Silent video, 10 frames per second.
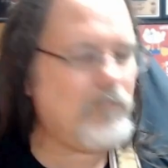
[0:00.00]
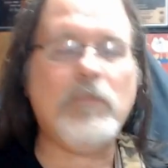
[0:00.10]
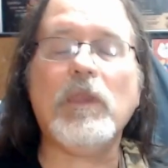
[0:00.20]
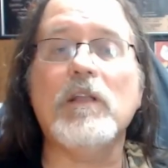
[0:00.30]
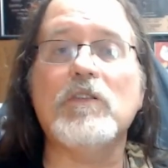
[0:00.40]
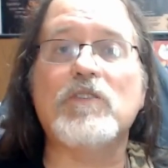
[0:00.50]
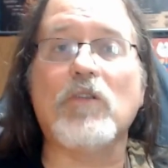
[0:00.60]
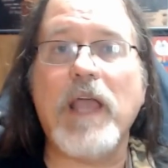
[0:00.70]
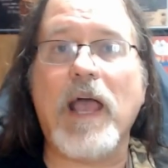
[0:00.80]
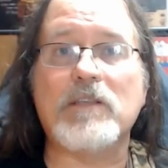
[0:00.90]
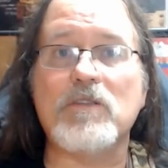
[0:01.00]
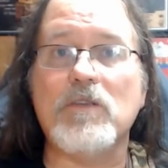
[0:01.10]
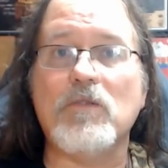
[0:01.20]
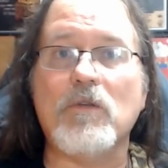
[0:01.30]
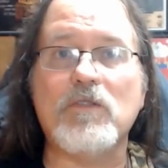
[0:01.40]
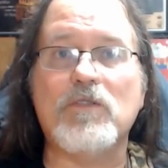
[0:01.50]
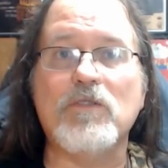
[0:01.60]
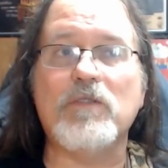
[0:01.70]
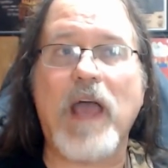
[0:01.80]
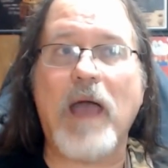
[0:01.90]
So yes, do
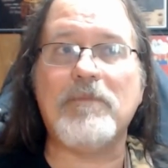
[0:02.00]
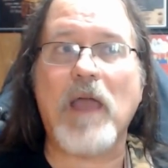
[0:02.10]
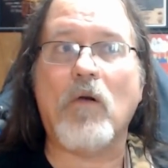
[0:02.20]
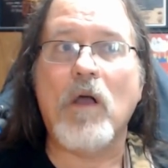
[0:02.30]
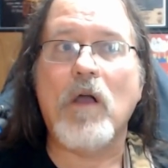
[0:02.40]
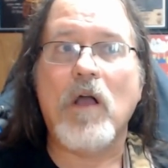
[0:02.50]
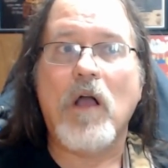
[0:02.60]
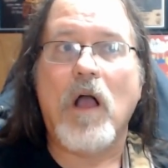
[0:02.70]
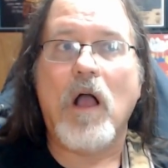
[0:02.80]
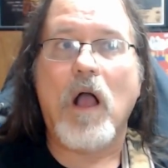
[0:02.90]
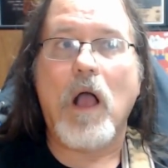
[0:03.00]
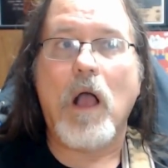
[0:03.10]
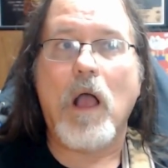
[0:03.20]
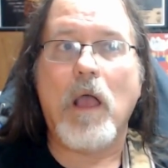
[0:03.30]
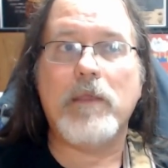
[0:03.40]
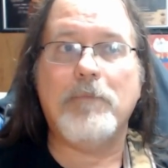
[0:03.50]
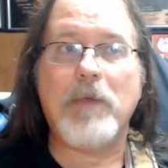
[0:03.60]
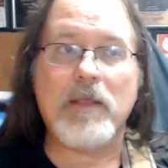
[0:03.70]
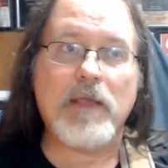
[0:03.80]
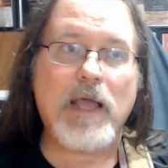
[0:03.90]
that. Now,
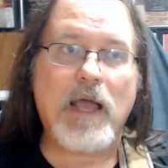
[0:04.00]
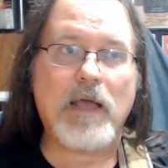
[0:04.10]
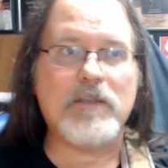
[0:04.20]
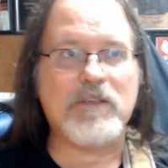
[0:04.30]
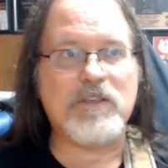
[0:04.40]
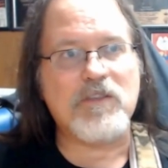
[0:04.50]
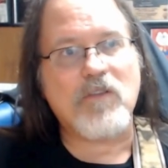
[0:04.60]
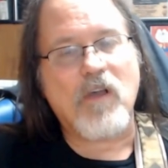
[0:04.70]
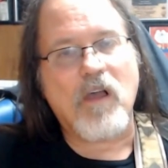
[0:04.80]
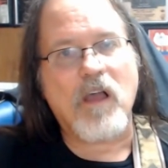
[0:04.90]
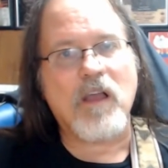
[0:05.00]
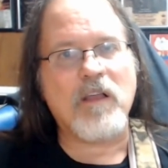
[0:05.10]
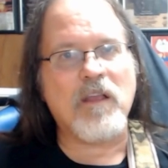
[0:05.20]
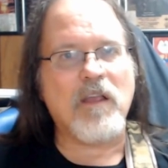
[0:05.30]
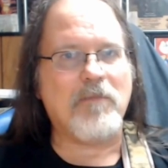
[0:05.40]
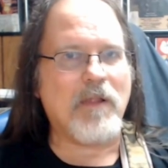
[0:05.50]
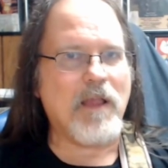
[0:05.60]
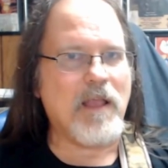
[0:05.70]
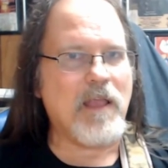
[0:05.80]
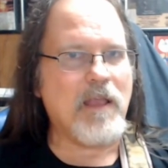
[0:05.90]
depending on the song you're
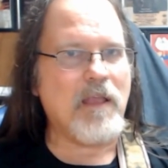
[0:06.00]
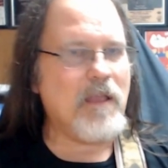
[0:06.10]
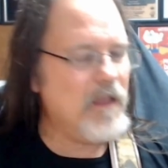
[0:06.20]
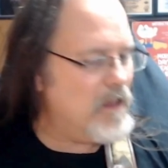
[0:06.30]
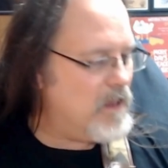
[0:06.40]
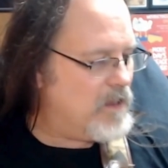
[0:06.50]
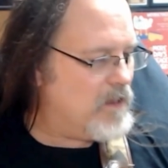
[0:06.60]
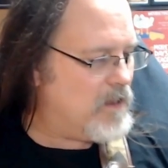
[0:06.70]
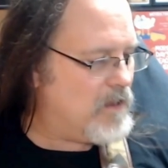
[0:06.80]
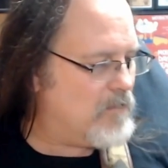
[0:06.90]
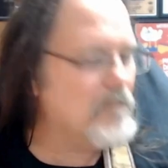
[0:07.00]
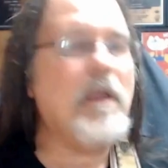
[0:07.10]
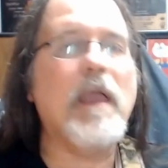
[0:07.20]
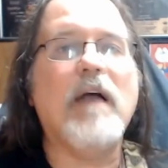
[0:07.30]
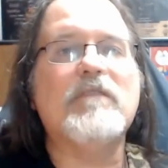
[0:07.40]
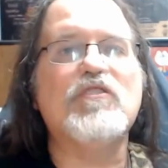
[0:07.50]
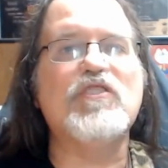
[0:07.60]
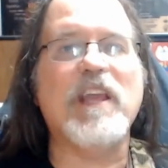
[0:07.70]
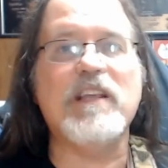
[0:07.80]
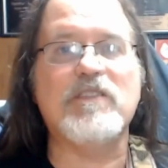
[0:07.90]
playing, you may have to
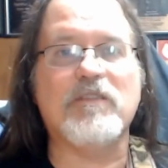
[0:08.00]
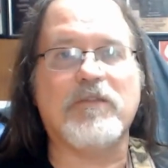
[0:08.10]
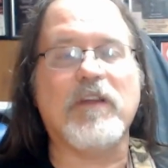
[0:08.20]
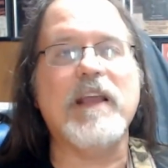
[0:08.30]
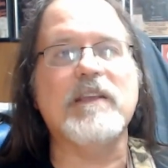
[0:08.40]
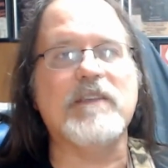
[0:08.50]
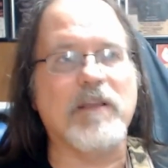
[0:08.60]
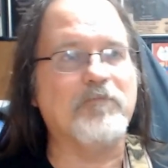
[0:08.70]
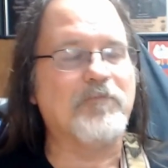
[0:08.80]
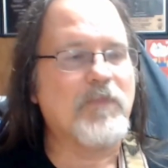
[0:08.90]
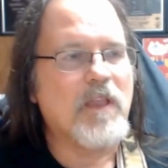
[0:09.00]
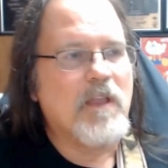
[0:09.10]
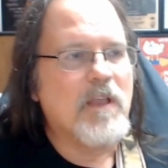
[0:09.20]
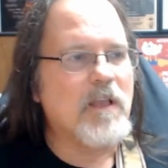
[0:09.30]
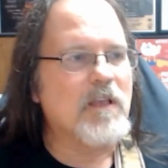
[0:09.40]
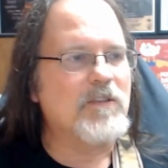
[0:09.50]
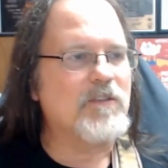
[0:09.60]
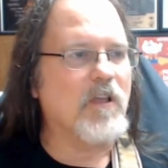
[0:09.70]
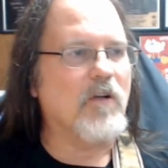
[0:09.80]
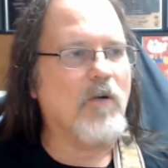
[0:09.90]
change the phrasing.
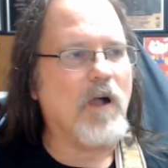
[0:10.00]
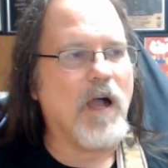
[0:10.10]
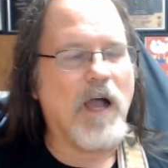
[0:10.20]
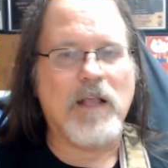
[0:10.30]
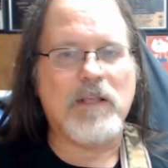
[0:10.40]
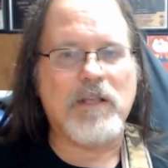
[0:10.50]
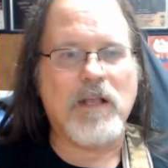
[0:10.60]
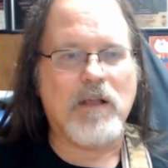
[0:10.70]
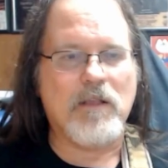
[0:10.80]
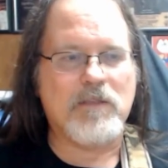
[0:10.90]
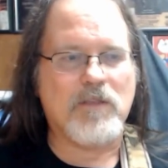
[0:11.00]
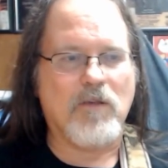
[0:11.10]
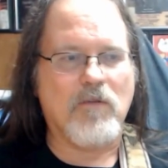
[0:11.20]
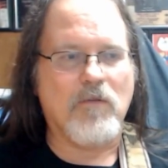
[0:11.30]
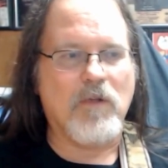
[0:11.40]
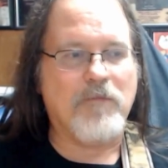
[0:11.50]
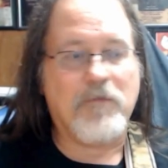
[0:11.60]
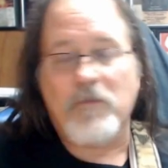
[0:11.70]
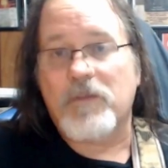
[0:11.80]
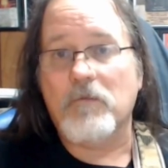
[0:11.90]
So if
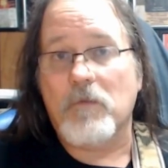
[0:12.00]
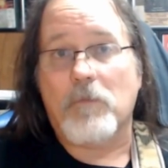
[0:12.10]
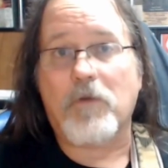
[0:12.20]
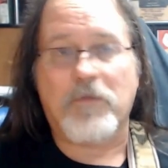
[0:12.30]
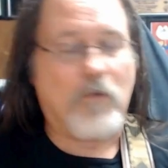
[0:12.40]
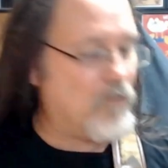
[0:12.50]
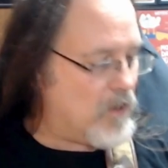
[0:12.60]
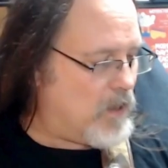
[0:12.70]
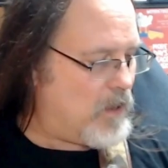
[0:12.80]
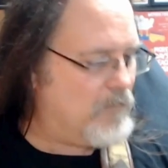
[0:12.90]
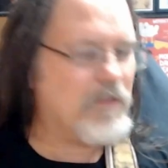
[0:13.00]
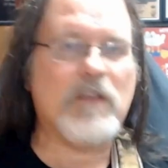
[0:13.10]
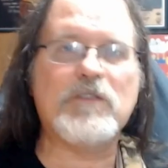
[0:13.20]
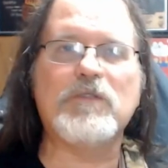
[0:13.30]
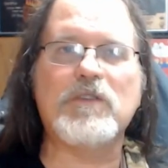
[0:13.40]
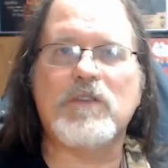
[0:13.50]
in the perfect world, if this was